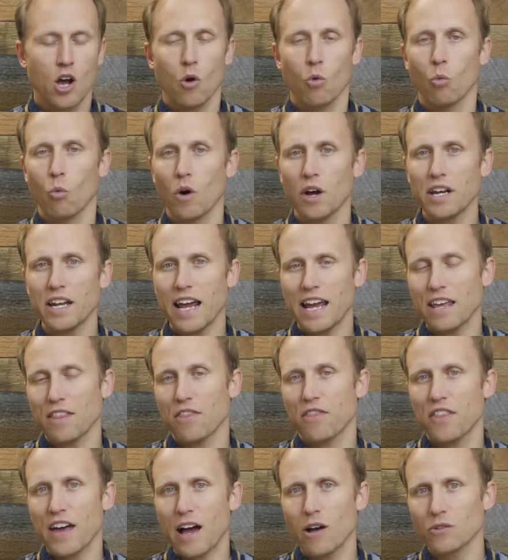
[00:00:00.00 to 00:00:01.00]
1
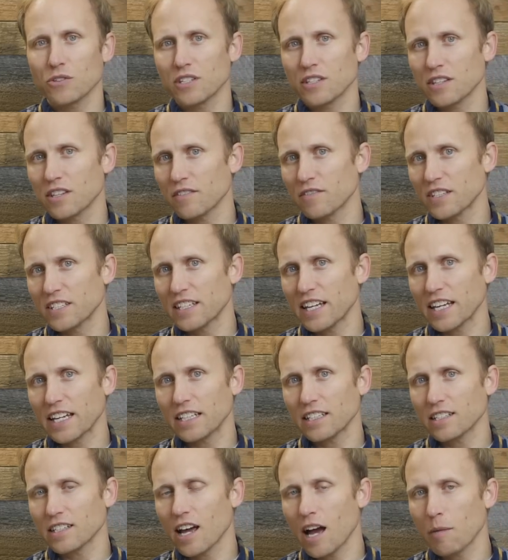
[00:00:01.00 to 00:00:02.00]
8,000th of a
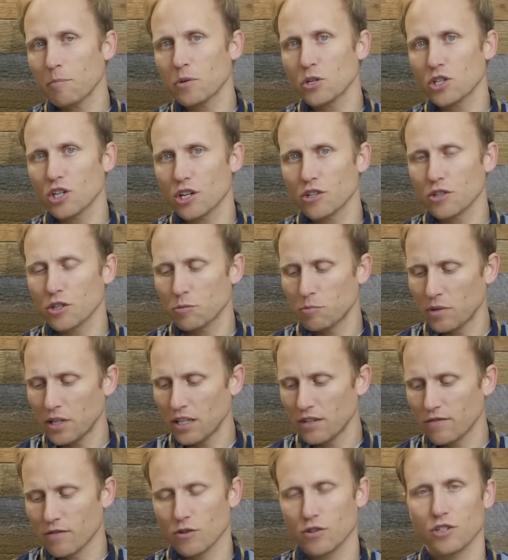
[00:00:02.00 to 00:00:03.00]
second top shutter
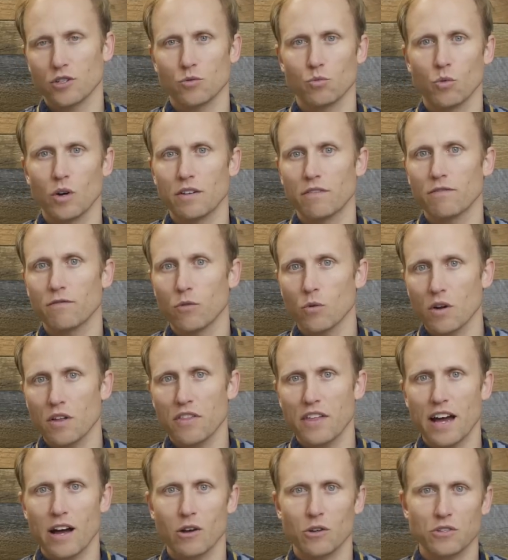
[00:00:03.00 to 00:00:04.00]
speed versus 1
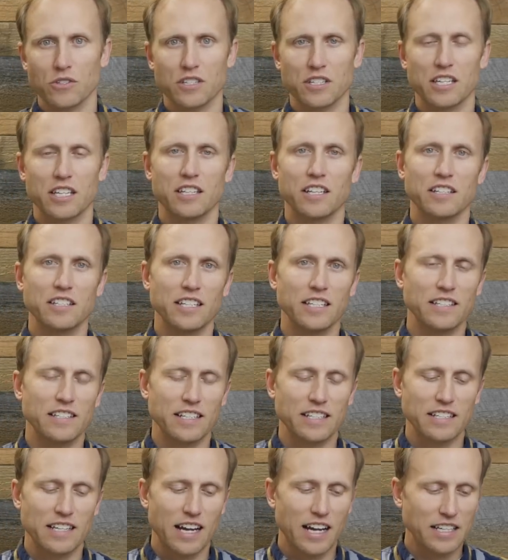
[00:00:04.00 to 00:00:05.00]
4,000 in the
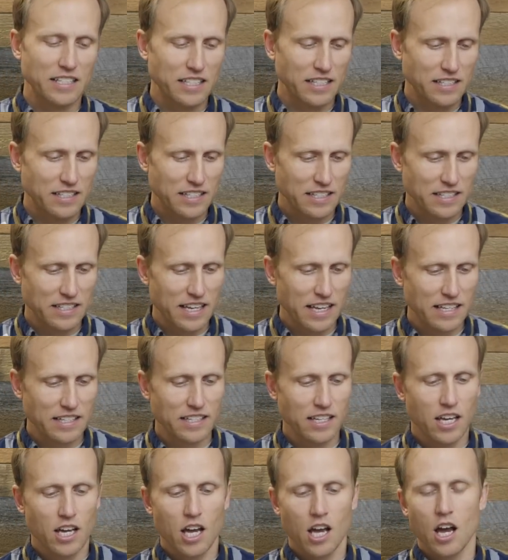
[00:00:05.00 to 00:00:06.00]
T6i,
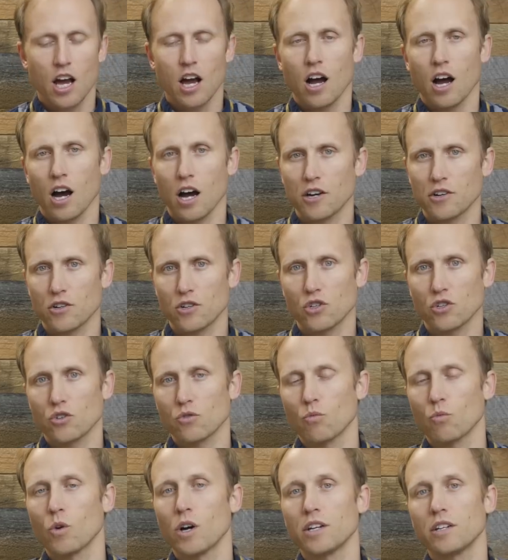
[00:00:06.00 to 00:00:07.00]
T6s.
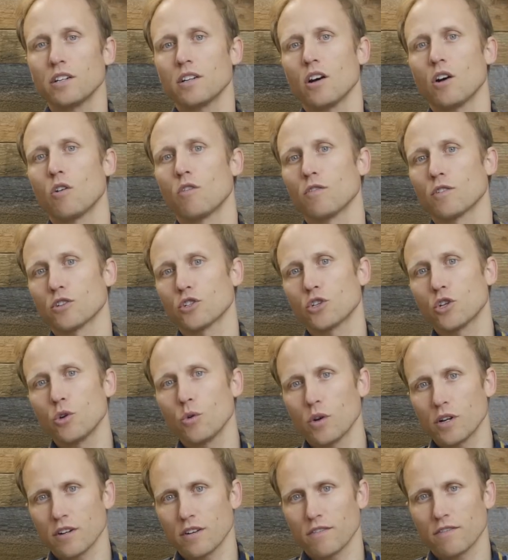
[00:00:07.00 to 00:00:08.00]
101 over
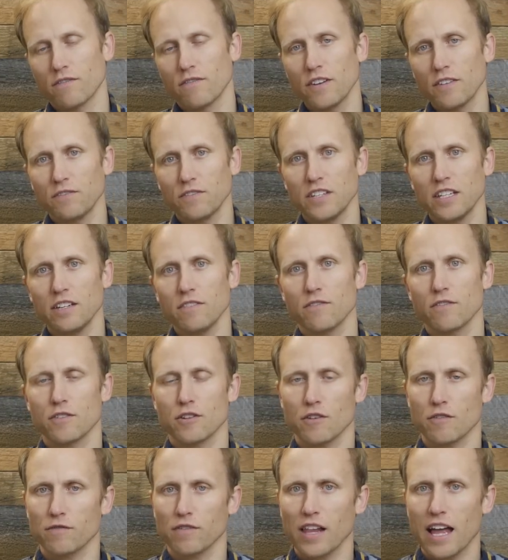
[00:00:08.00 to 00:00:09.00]
250 for
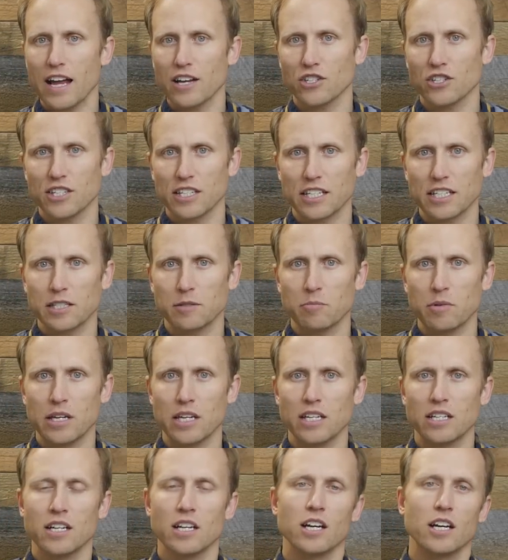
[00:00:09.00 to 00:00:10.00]
your flash sync
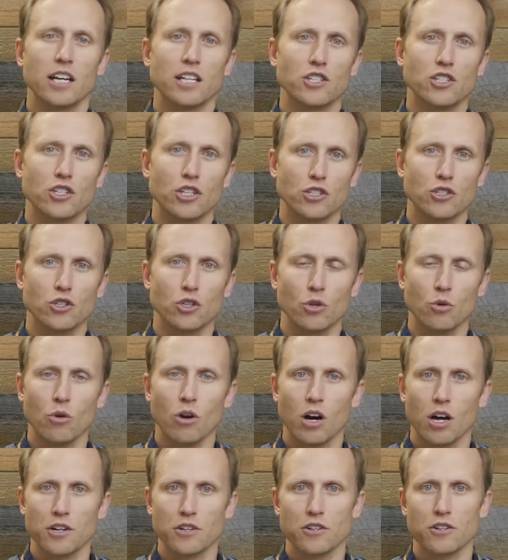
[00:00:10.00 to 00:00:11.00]
speed. It's just
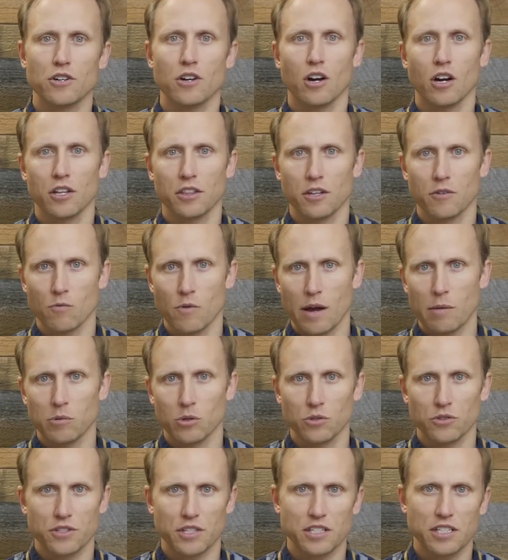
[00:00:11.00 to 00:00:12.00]
200 on the
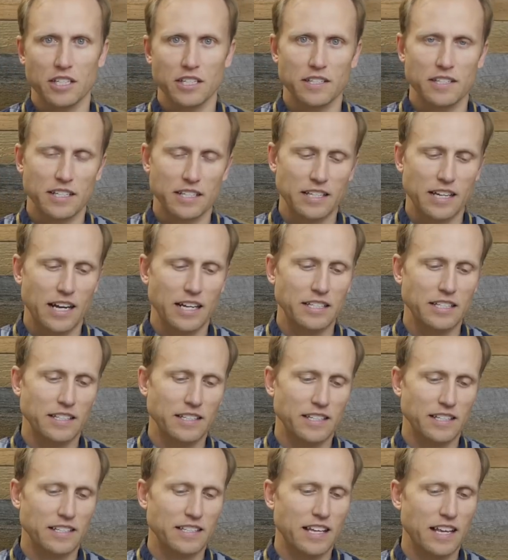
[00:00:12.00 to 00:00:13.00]
Rebels, the T6i,
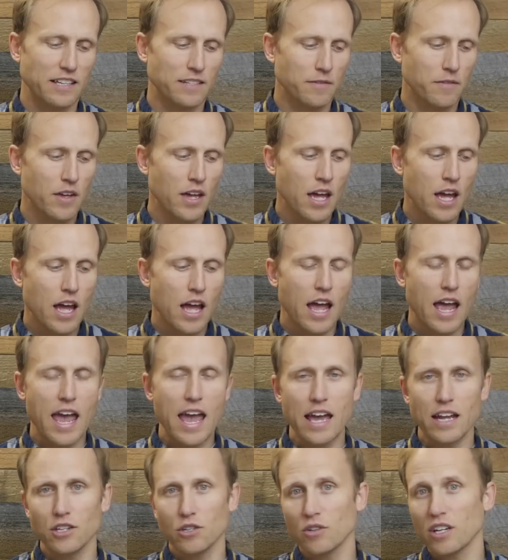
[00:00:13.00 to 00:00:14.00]
T6s.
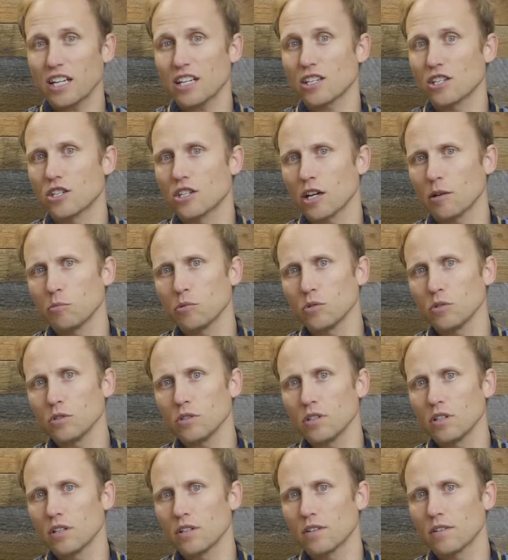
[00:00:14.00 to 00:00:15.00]
And you get
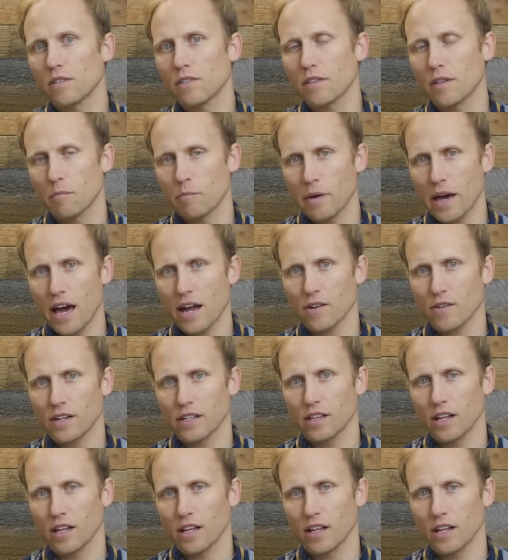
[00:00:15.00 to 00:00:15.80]
double the battery